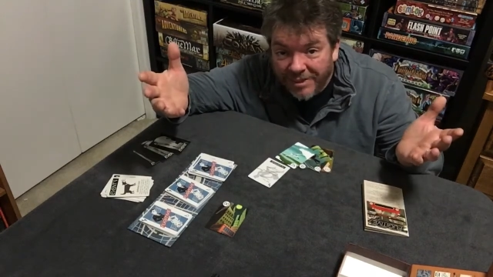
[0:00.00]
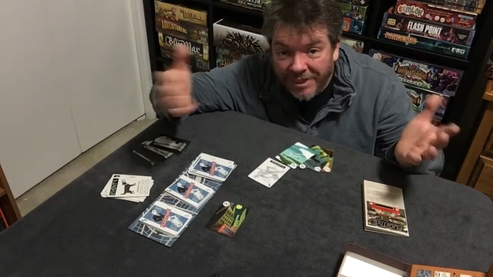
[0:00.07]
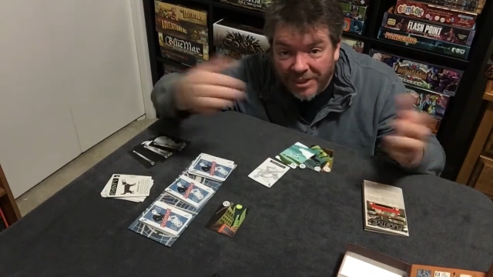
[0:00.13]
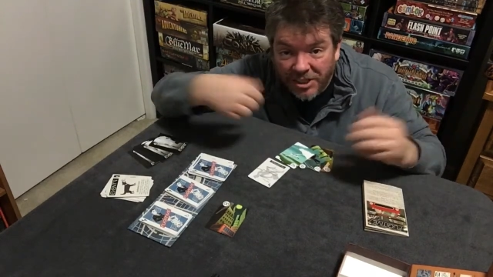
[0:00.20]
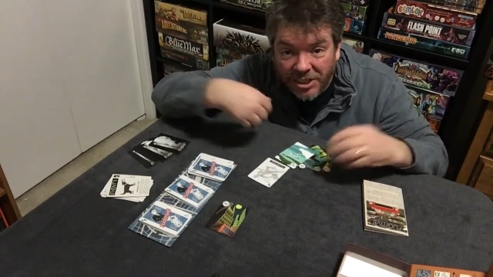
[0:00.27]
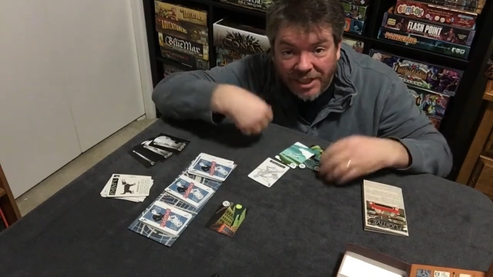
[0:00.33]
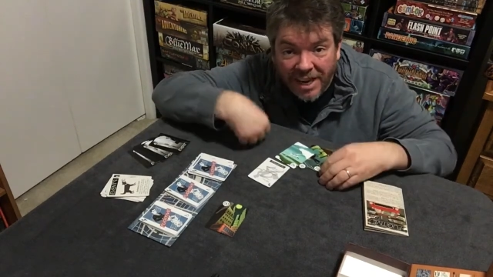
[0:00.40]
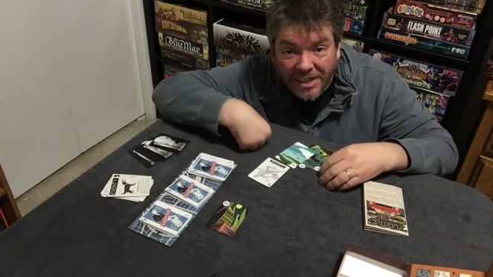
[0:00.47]

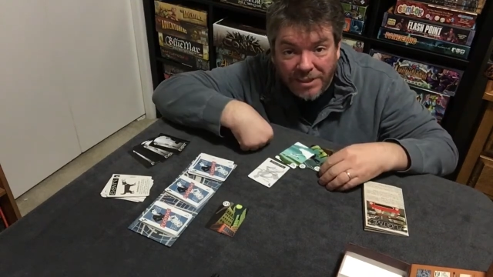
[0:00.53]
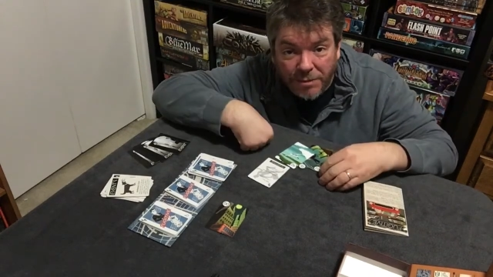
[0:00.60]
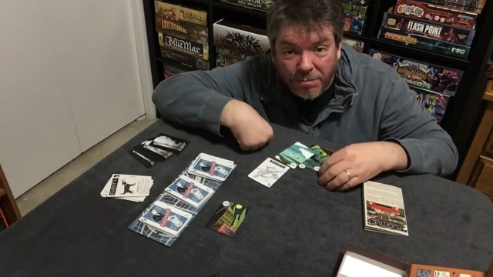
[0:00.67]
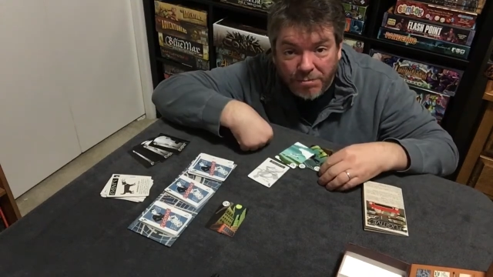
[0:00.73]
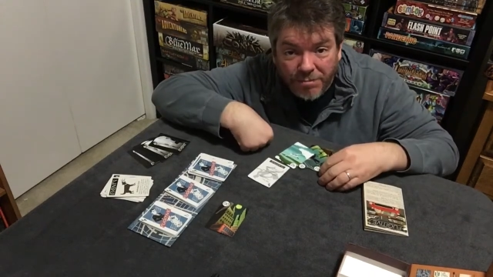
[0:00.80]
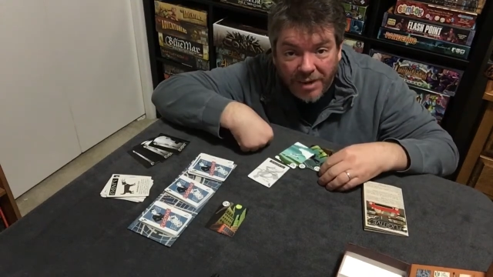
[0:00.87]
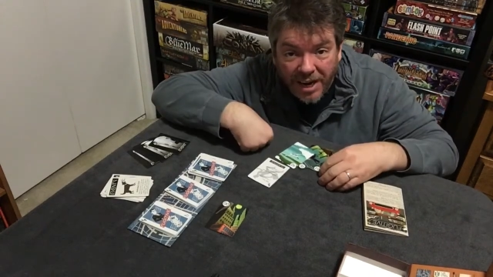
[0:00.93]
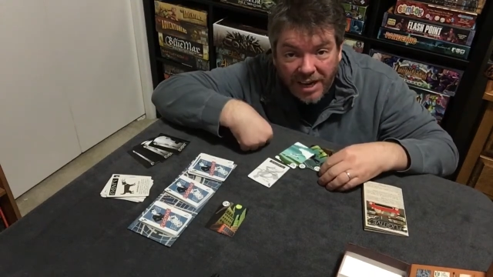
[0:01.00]
she gets him,
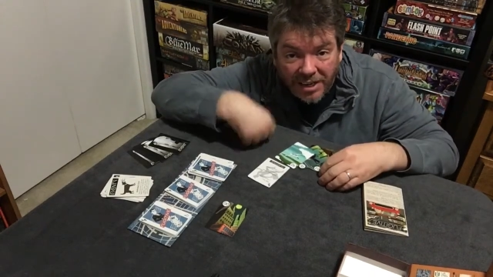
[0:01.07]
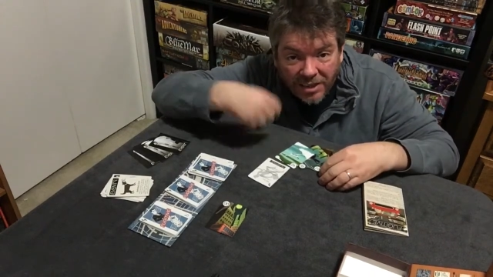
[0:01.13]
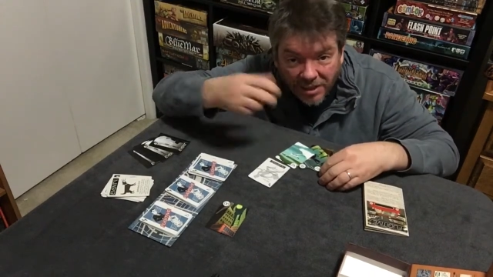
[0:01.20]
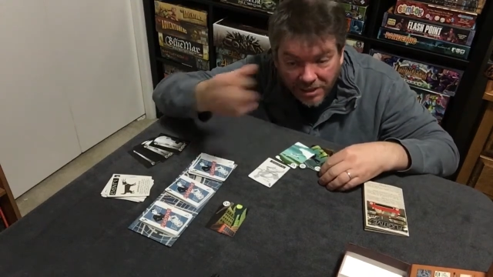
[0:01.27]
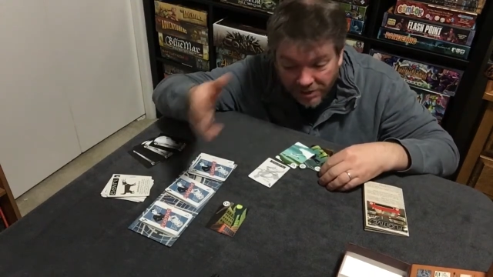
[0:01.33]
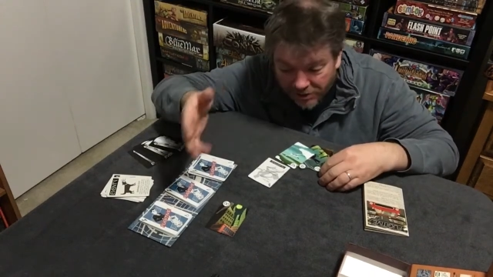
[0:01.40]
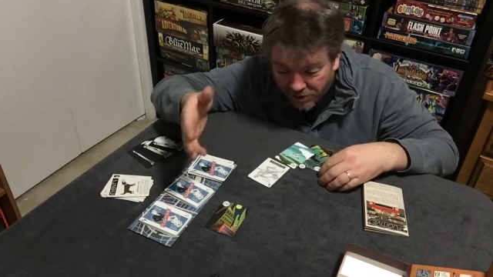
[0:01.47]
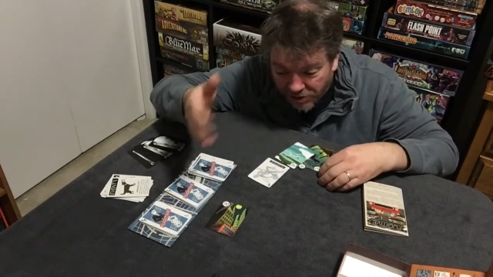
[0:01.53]
and
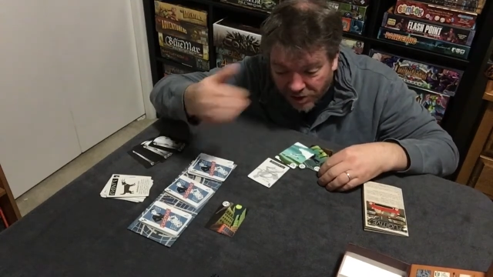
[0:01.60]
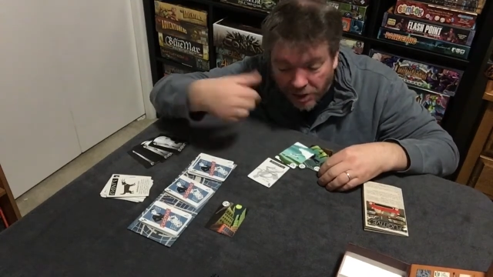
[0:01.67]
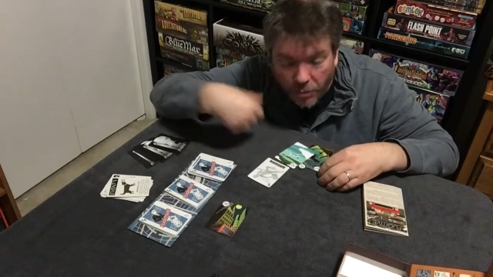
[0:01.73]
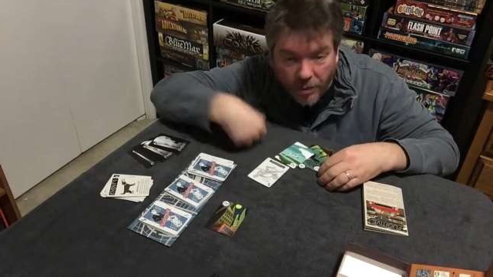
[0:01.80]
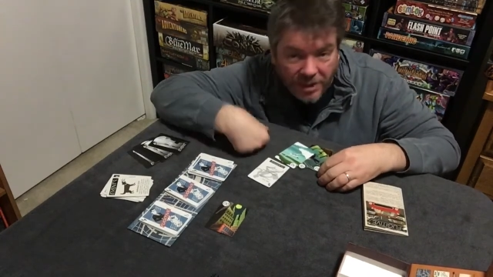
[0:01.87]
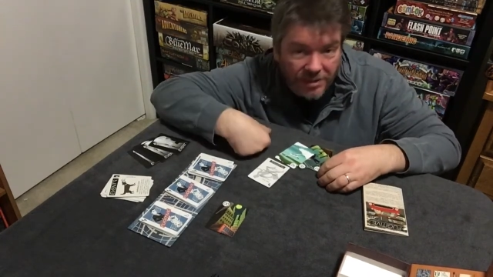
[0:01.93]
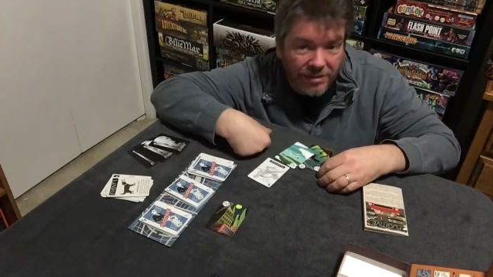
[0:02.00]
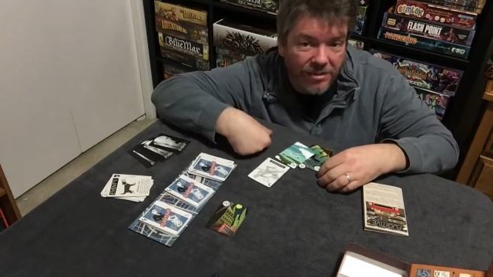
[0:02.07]
she
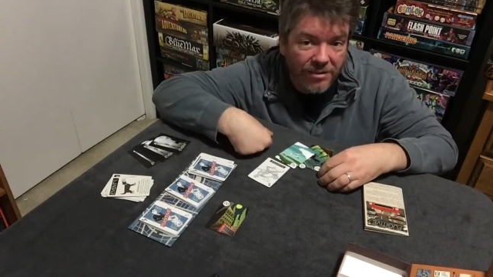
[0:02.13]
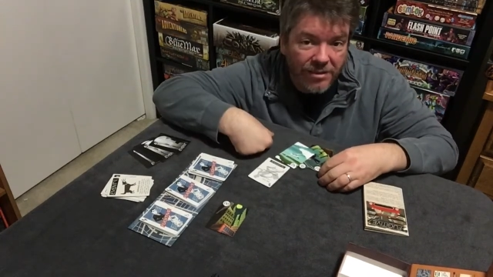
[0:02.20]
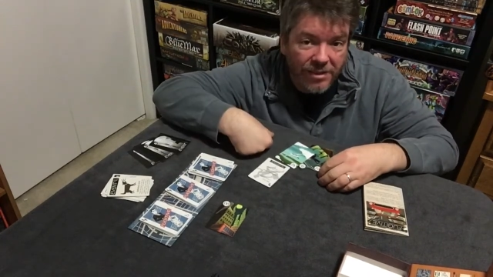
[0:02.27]
wins.